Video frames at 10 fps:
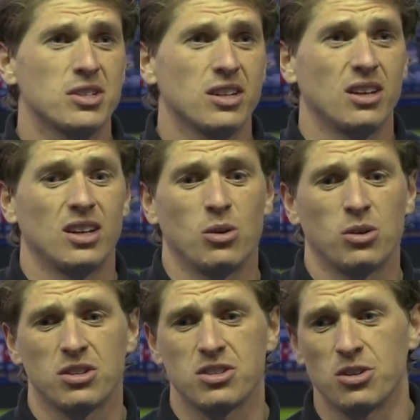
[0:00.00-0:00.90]
And in
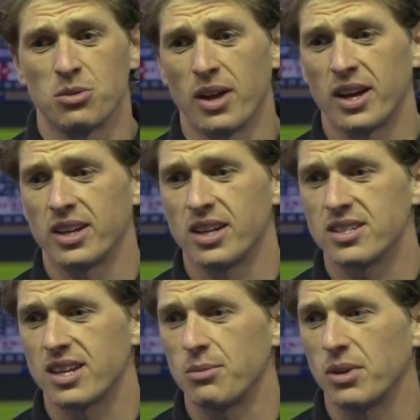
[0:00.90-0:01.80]
order to do that, you need
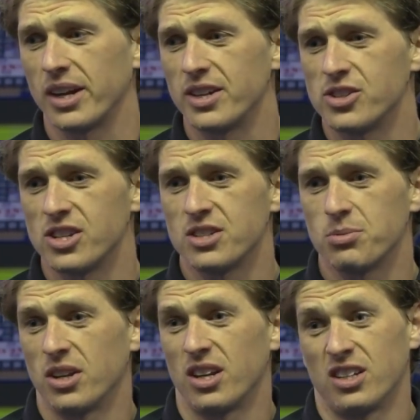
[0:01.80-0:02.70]
to keep clean sheets,
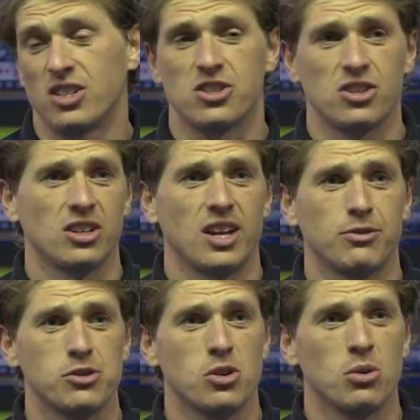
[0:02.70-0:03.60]
but and you certainly
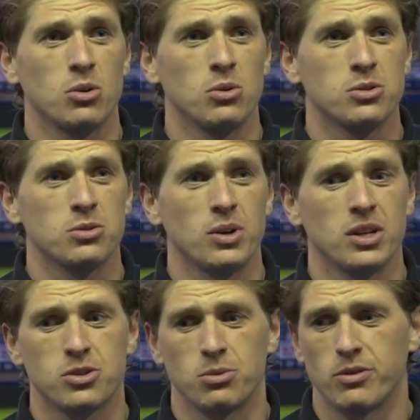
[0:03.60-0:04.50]
have to score goals as
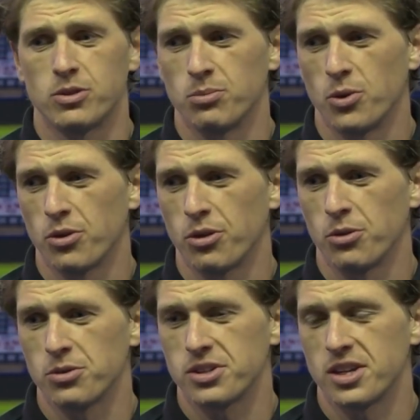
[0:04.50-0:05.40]
well. So we've done both of
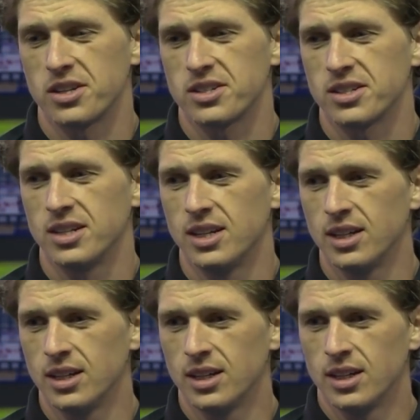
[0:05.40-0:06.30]
those things, and
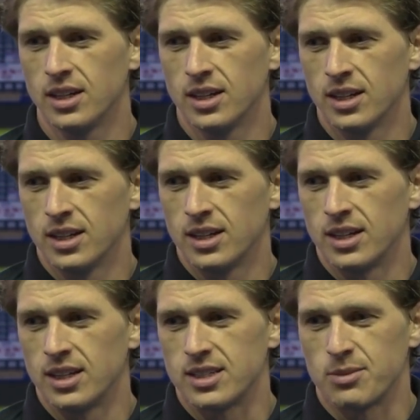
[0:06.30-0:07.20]

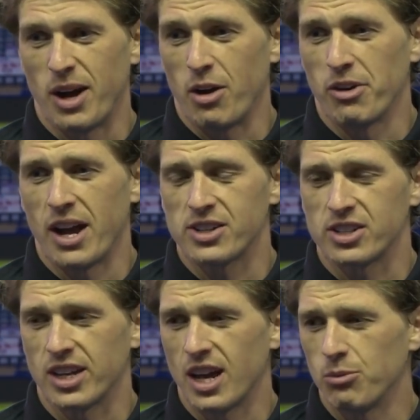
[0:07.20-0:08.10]
it's about a
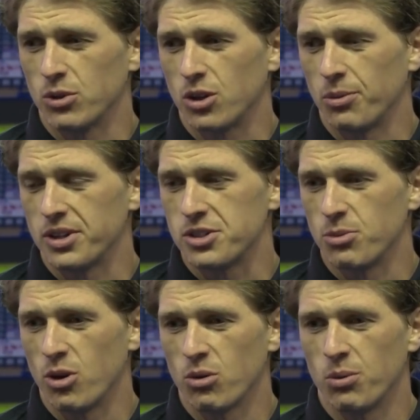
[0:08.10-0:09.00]
reaction again. We'll come in
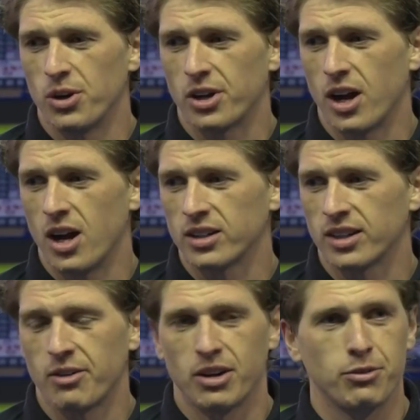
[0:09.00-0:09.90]
tomorrow, work hard,
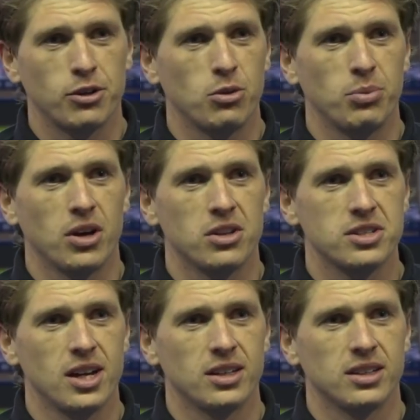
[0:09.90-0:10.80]
and get ready for QPR on
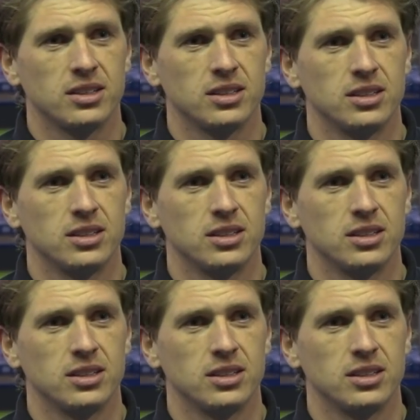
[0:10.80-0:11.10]
Saturday.